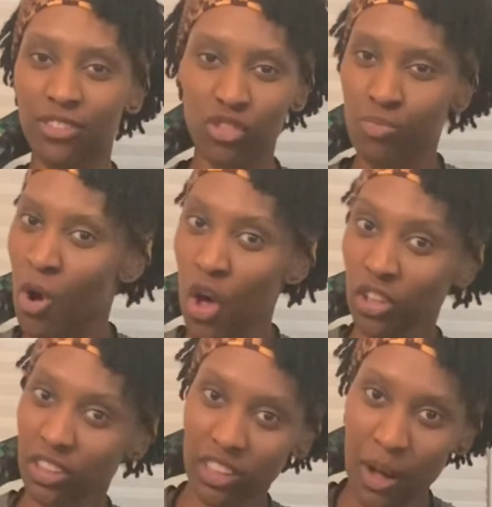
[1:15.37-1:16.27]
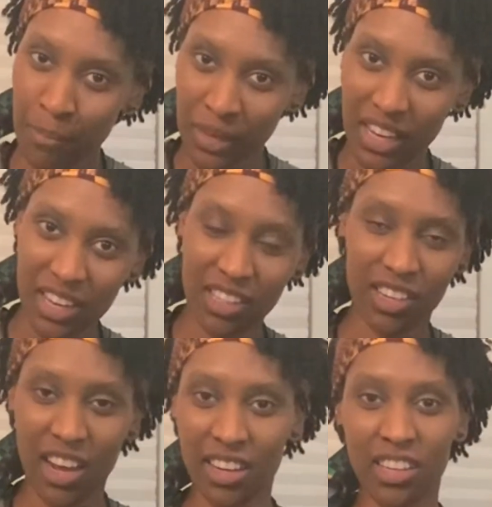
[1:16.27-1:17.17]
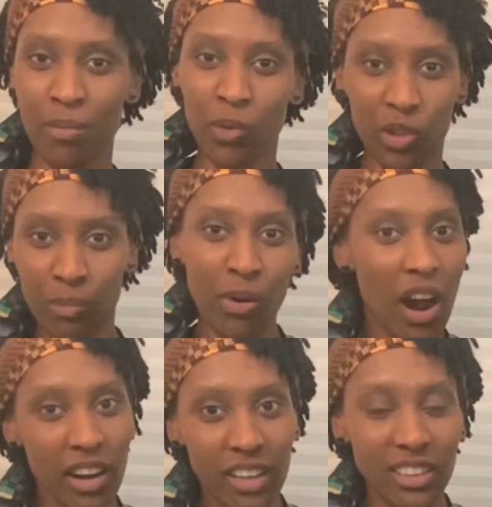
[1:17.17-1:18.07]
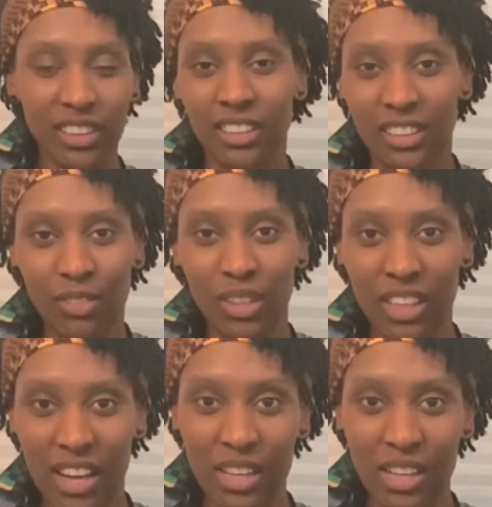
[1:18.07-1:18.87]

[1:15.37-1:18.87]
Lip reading: smaller companies and I demo their products and stuff like that."